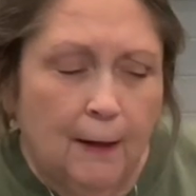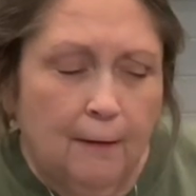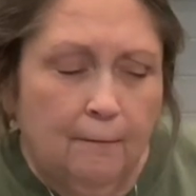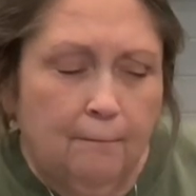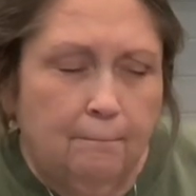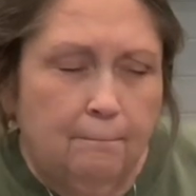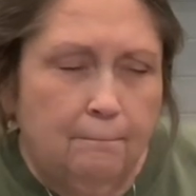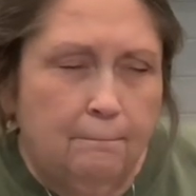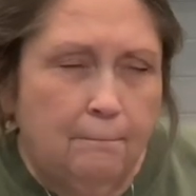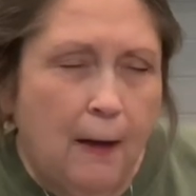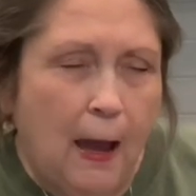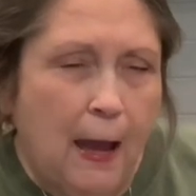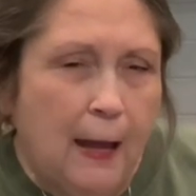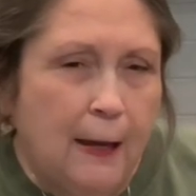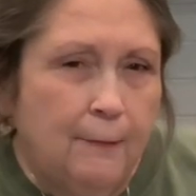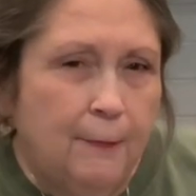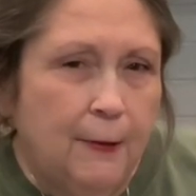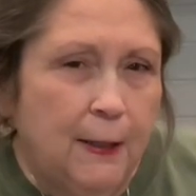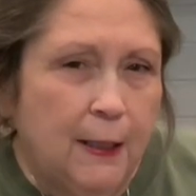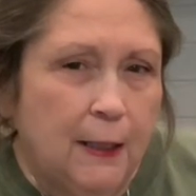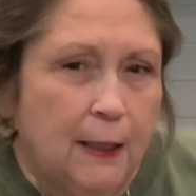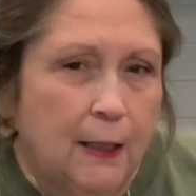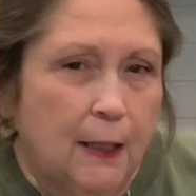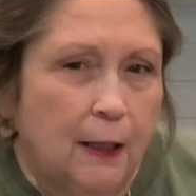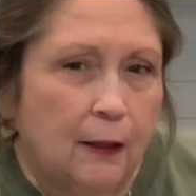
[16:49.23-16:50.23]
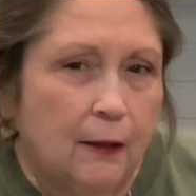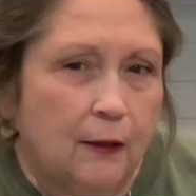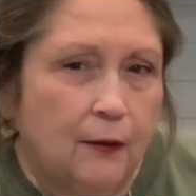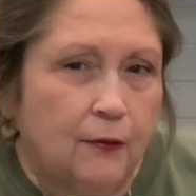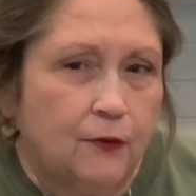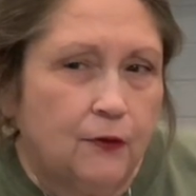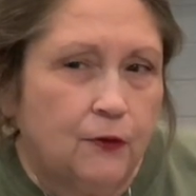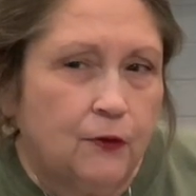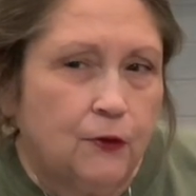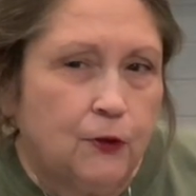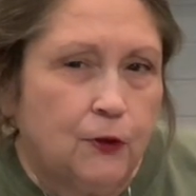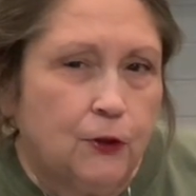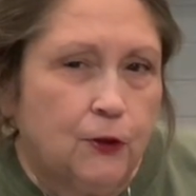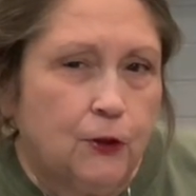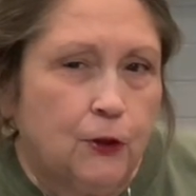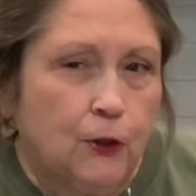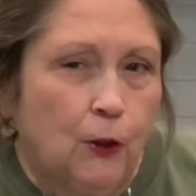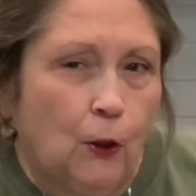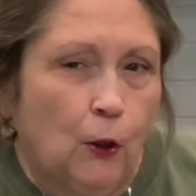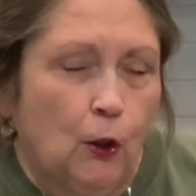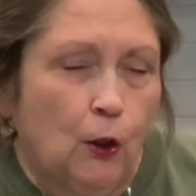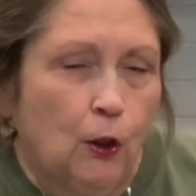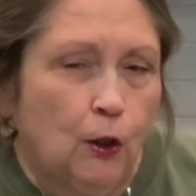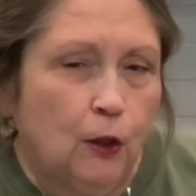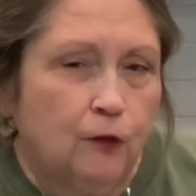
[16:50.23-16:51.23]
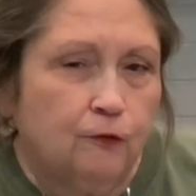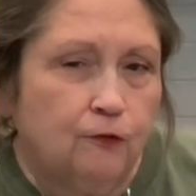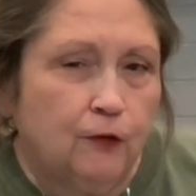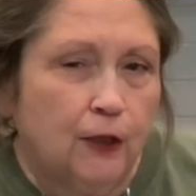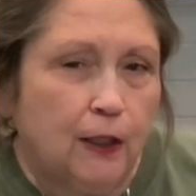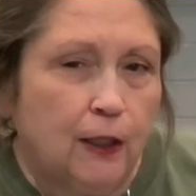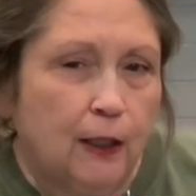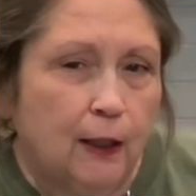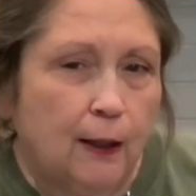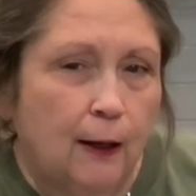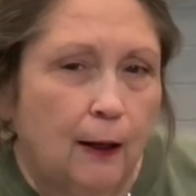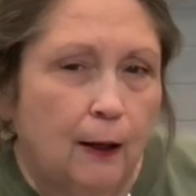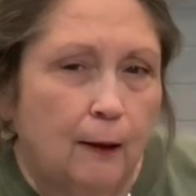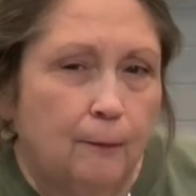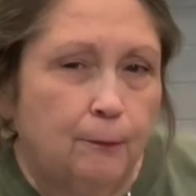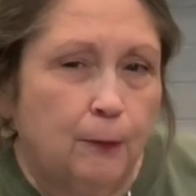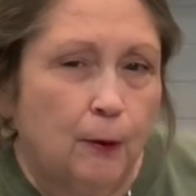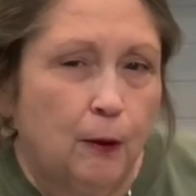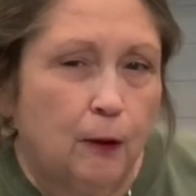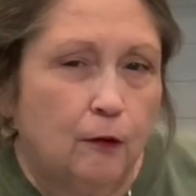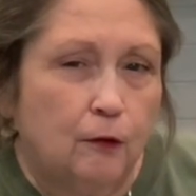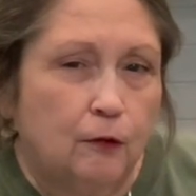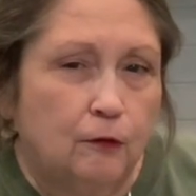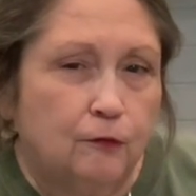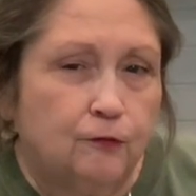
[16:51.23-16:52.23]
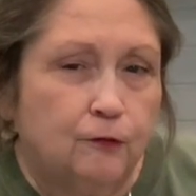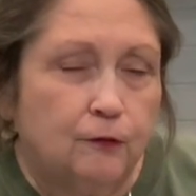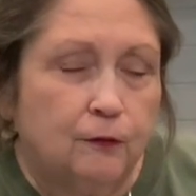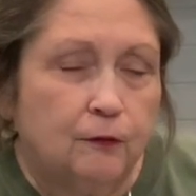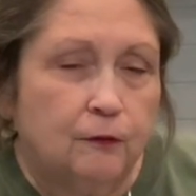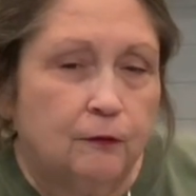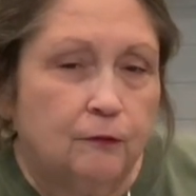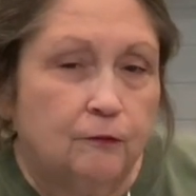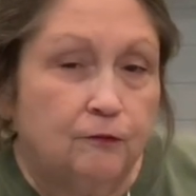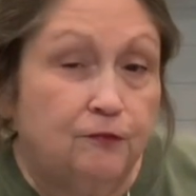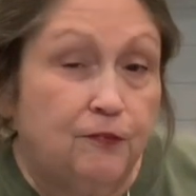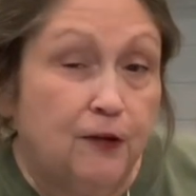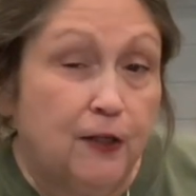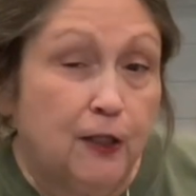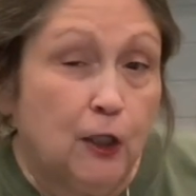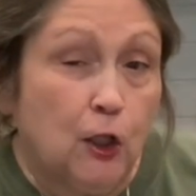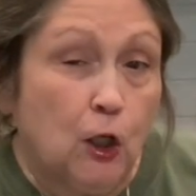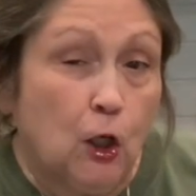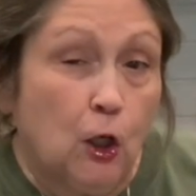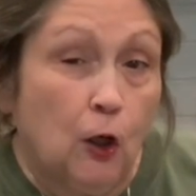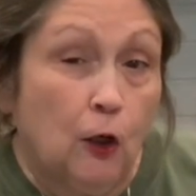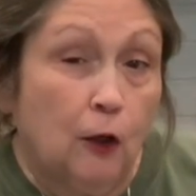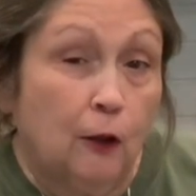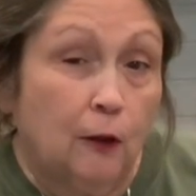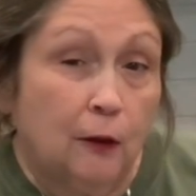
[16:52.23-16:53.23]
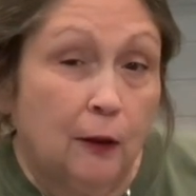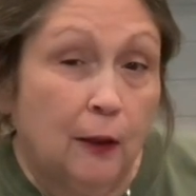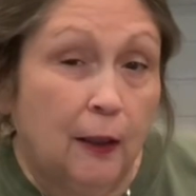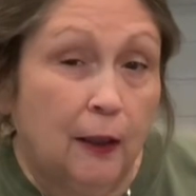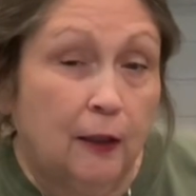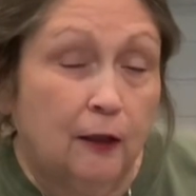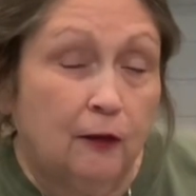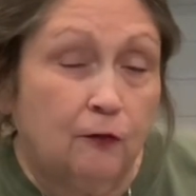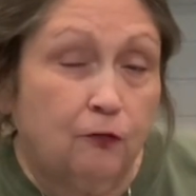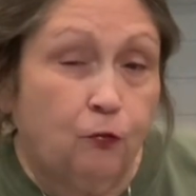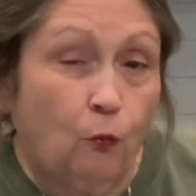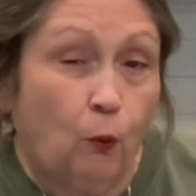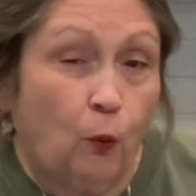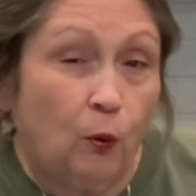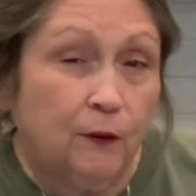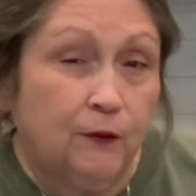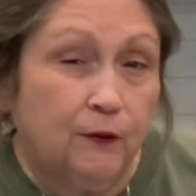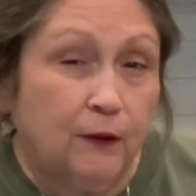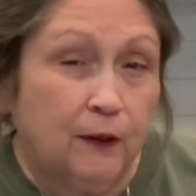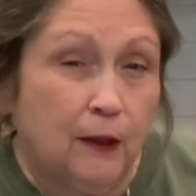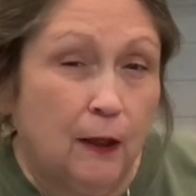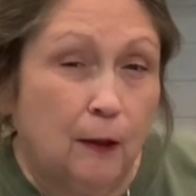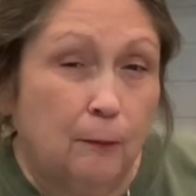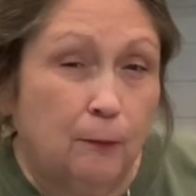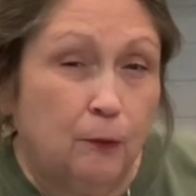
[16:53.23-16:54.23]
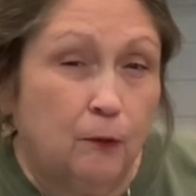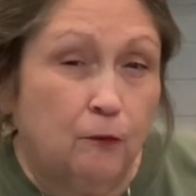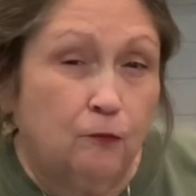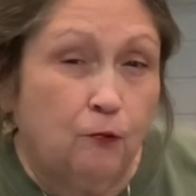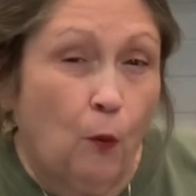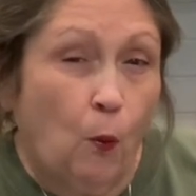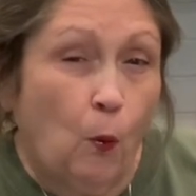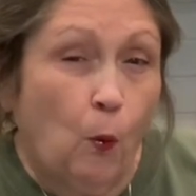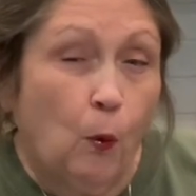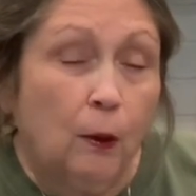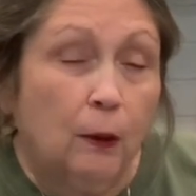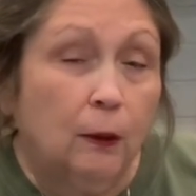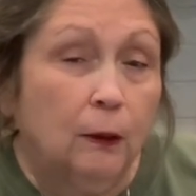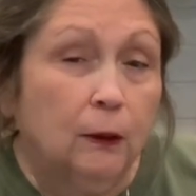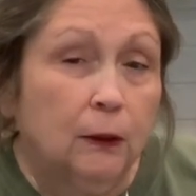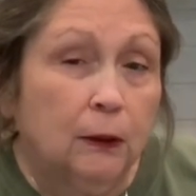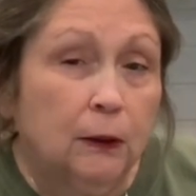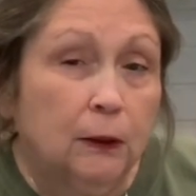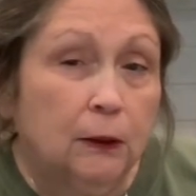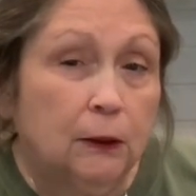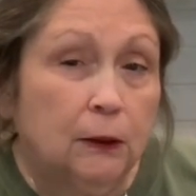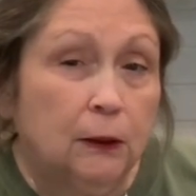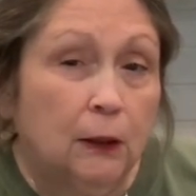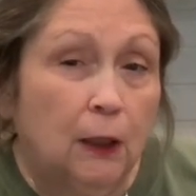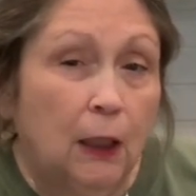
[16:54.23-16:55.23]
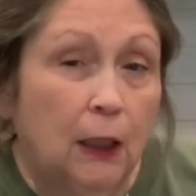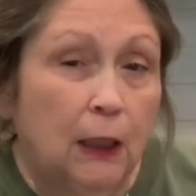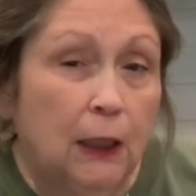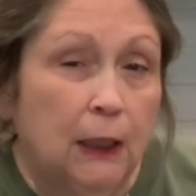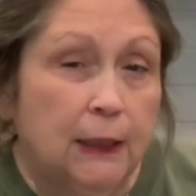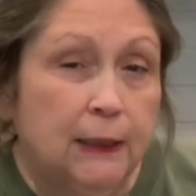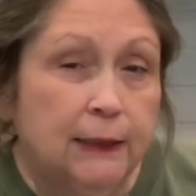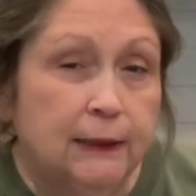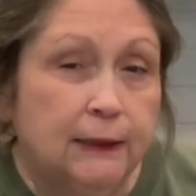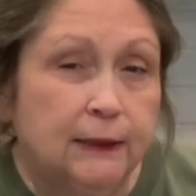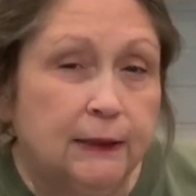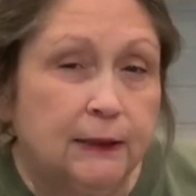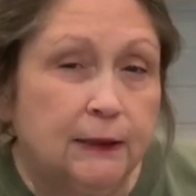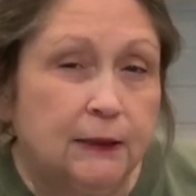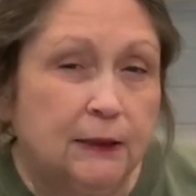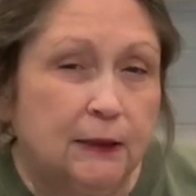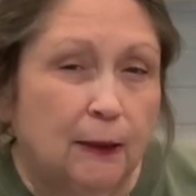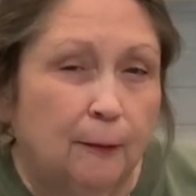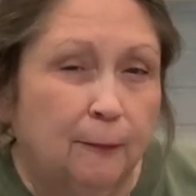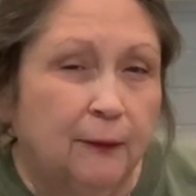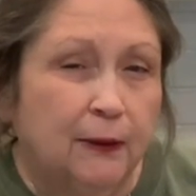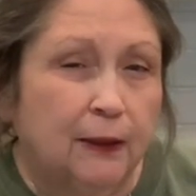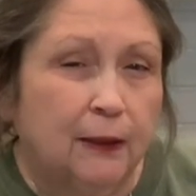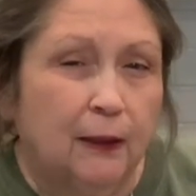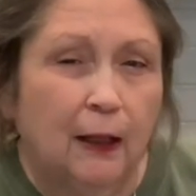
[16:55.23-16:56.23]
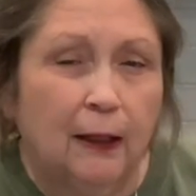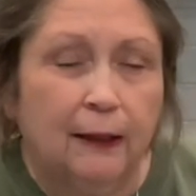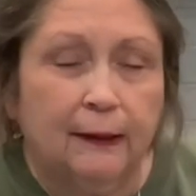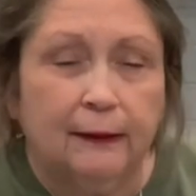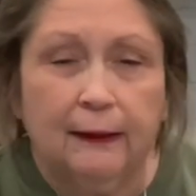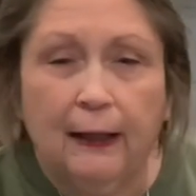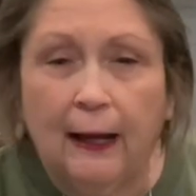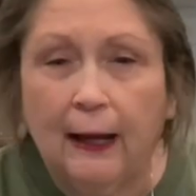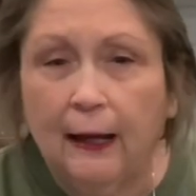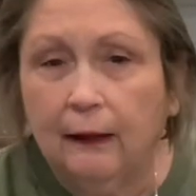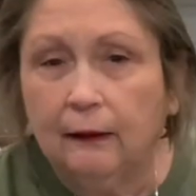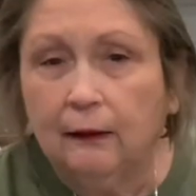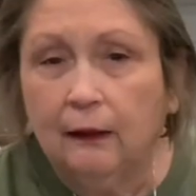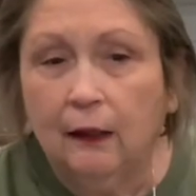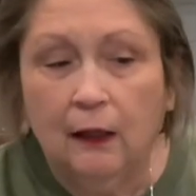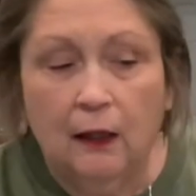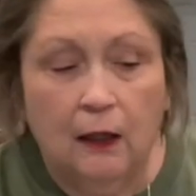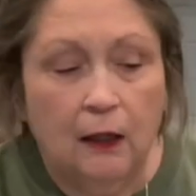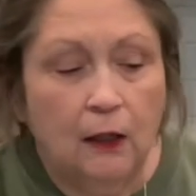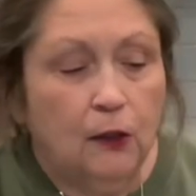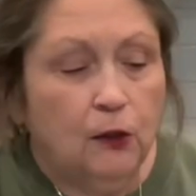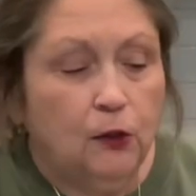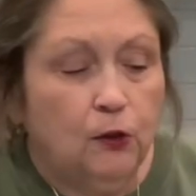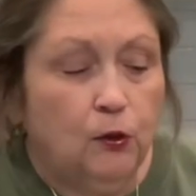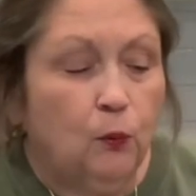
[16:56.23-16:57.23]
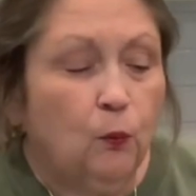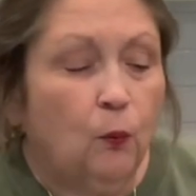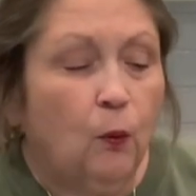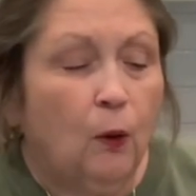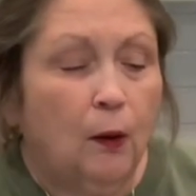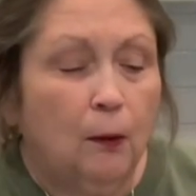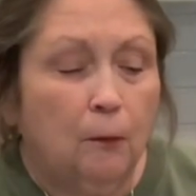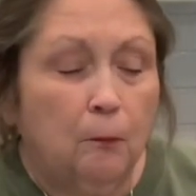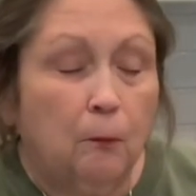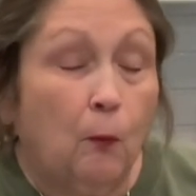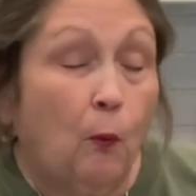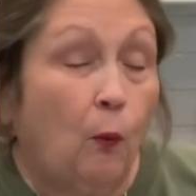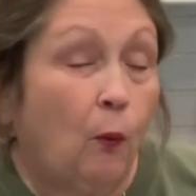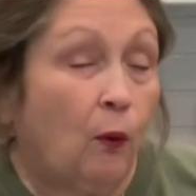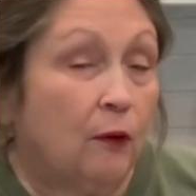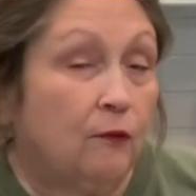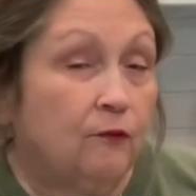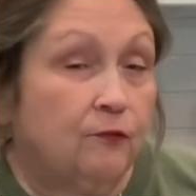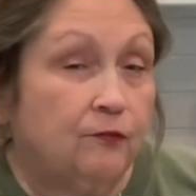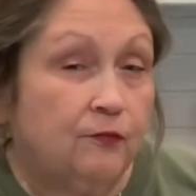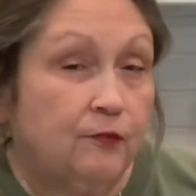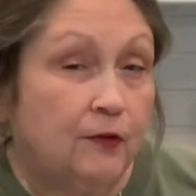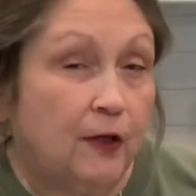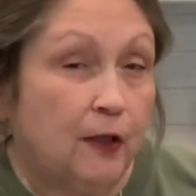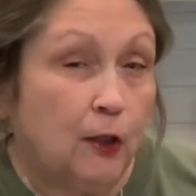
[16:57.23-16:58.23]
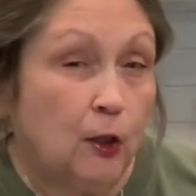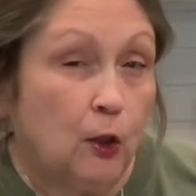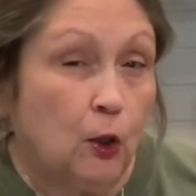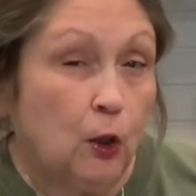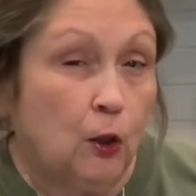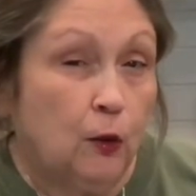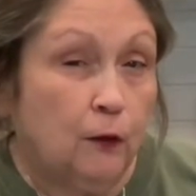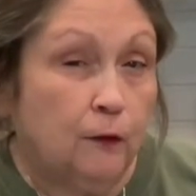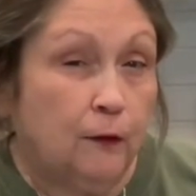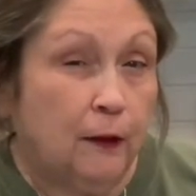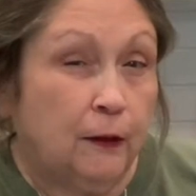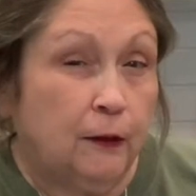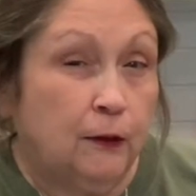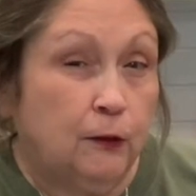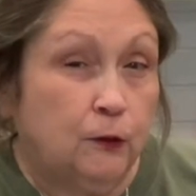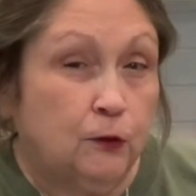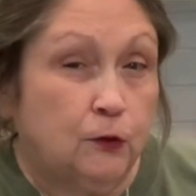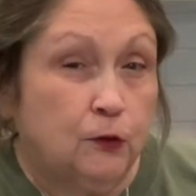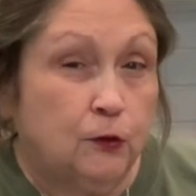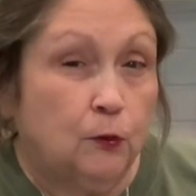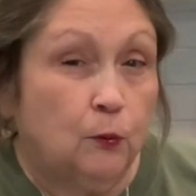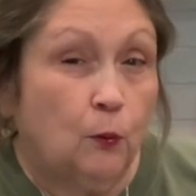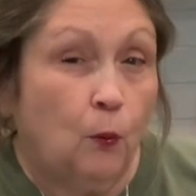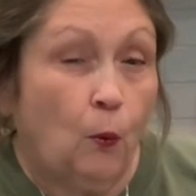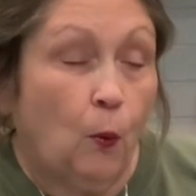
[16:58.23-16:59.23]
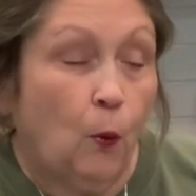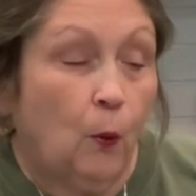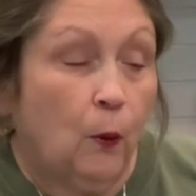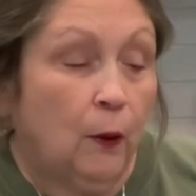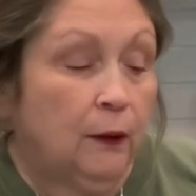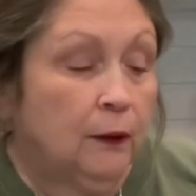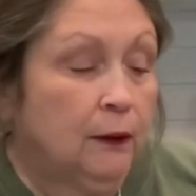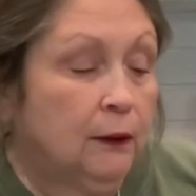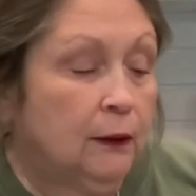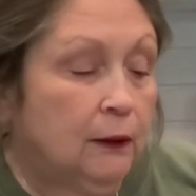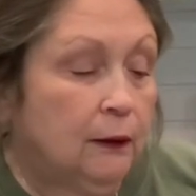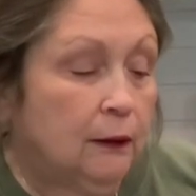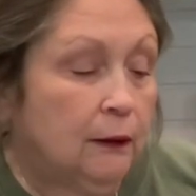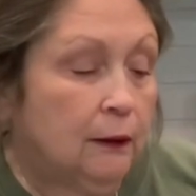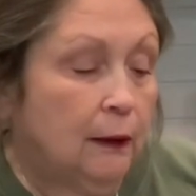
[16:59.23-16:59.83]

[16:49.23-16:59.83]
maybe 1/3 of a cup of vinegar and 1/4 a cup of oil, something like that. You want more vinegar than you do oil.